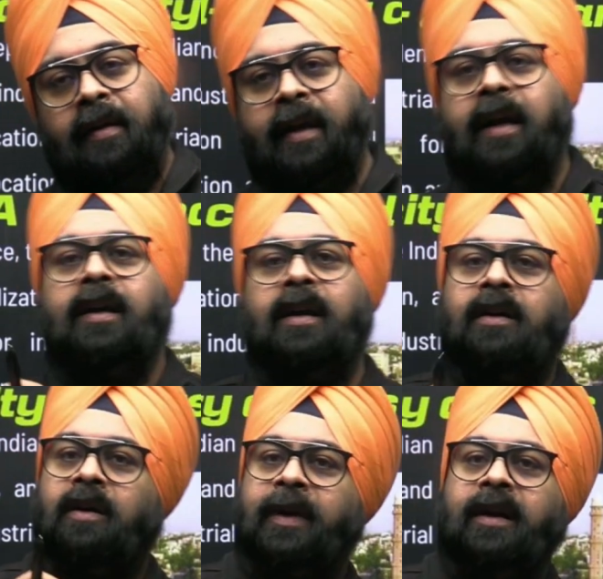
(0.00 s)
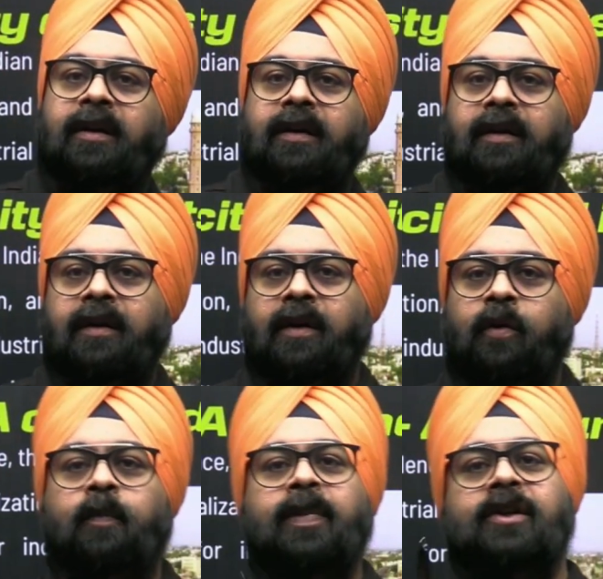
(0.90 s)
the Indian government
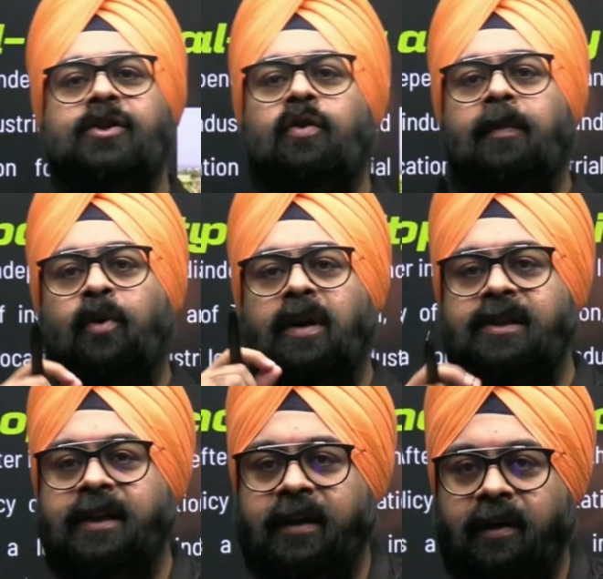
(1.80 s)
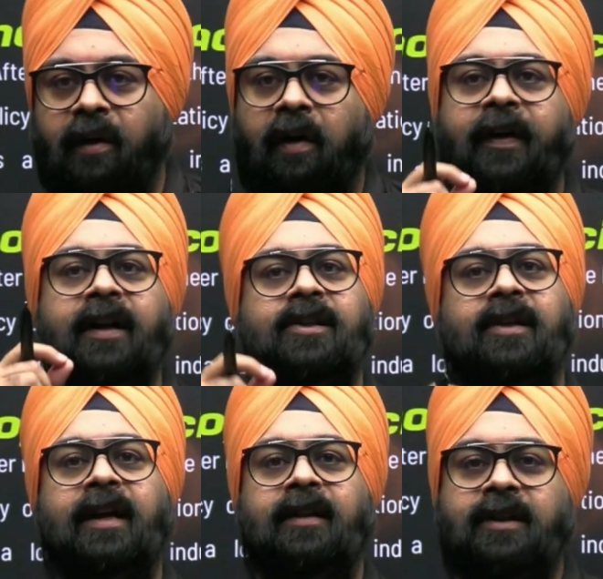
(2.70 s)
to pursue a policy of
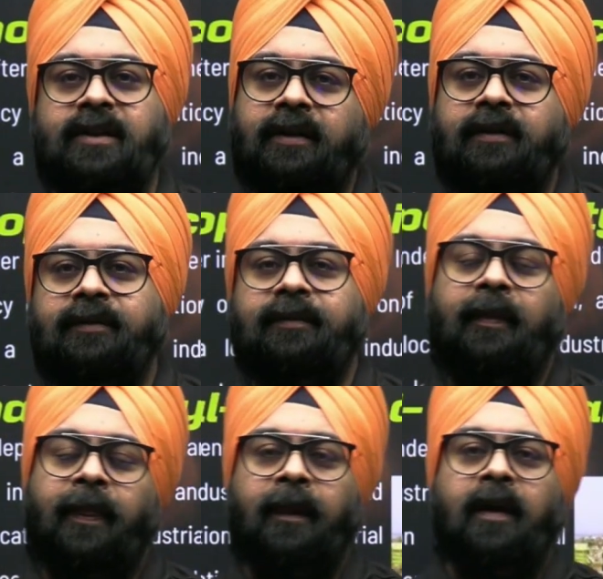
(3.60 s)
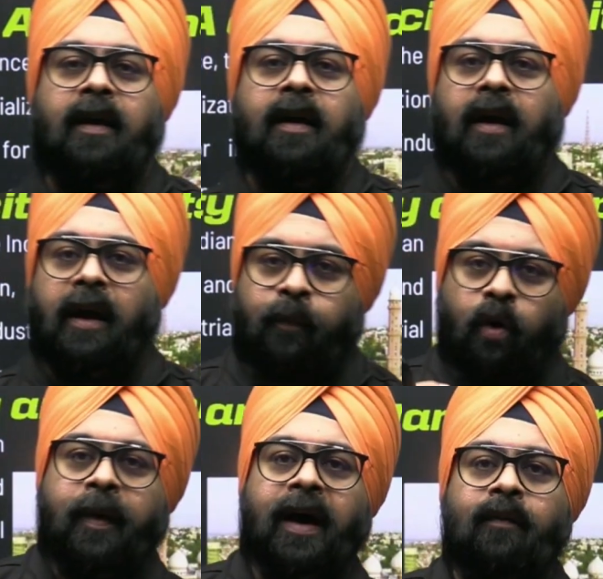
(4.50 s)
industrialization, and
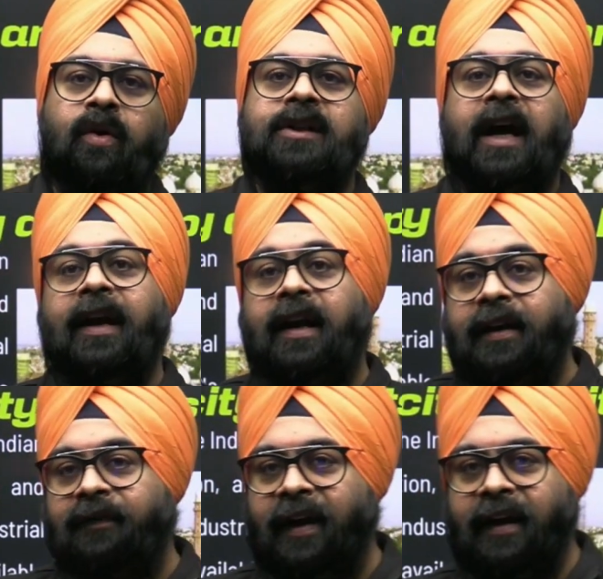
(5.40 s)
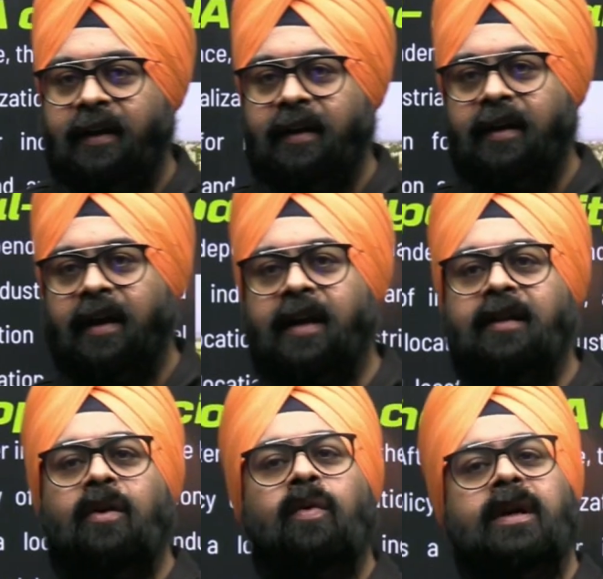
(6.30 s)
Bhopal was identified
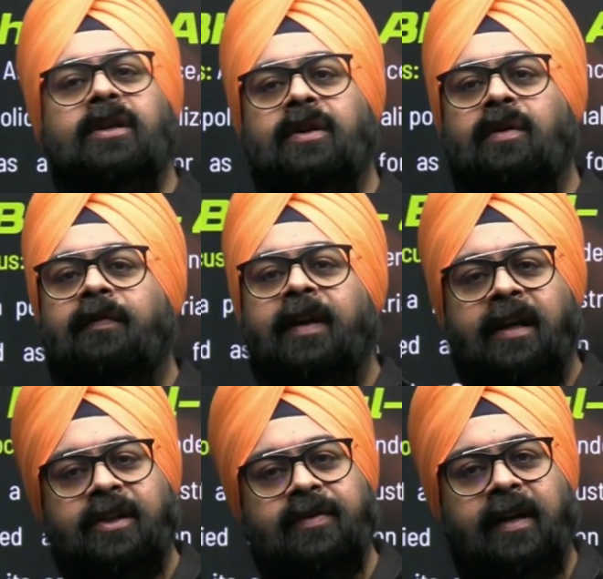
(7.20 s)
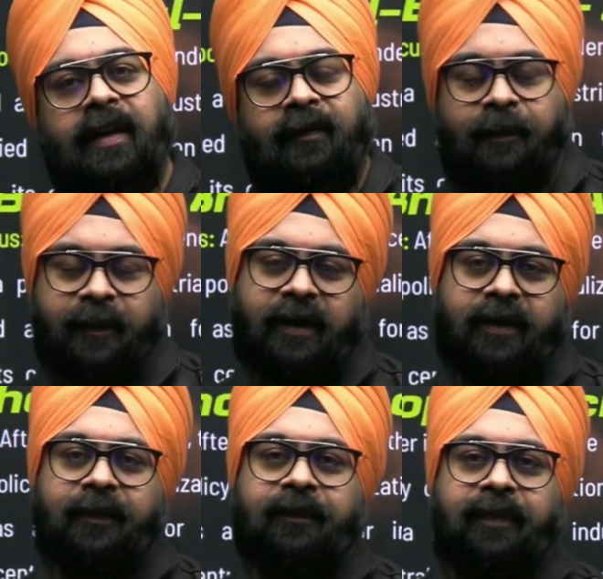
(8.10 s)
as a location of industrial development
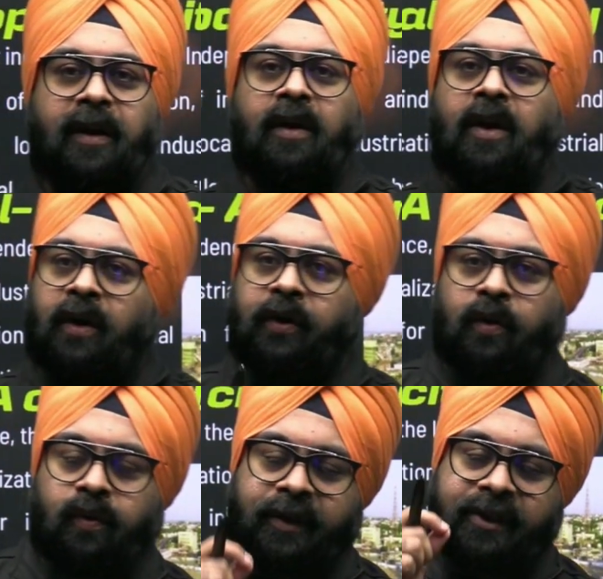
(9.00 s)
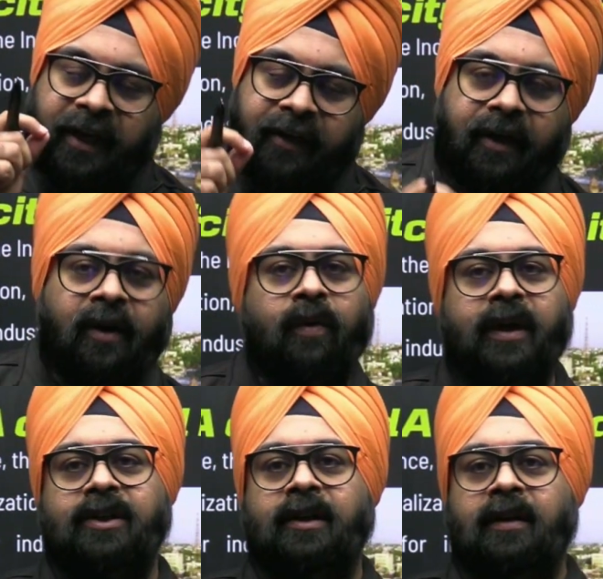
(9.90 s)
due to its central
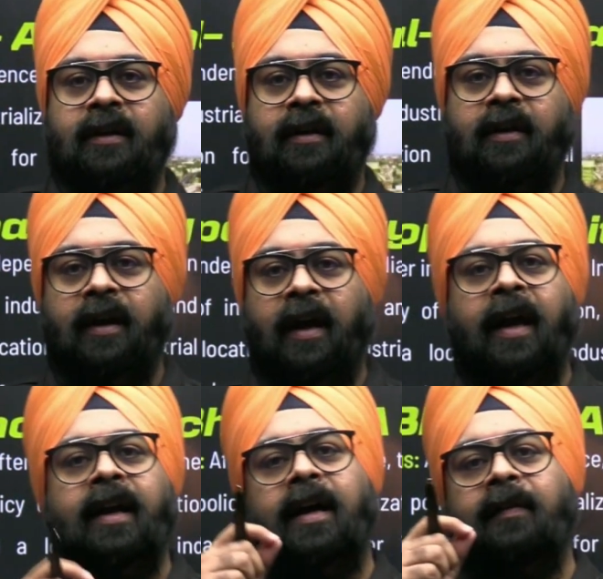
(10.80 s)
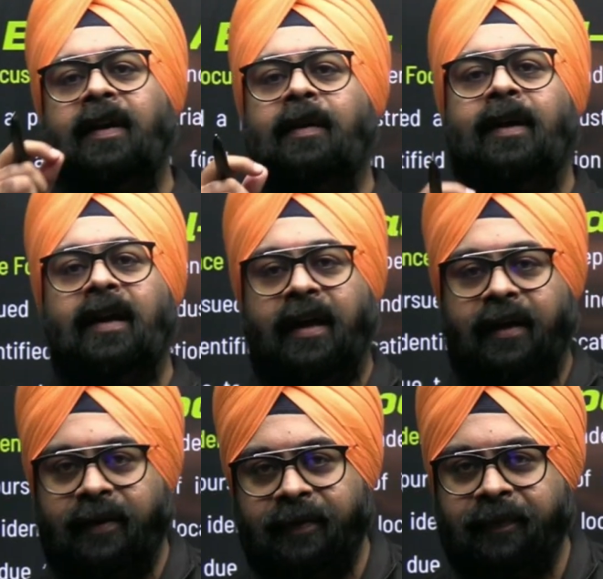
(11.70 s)
location and available land.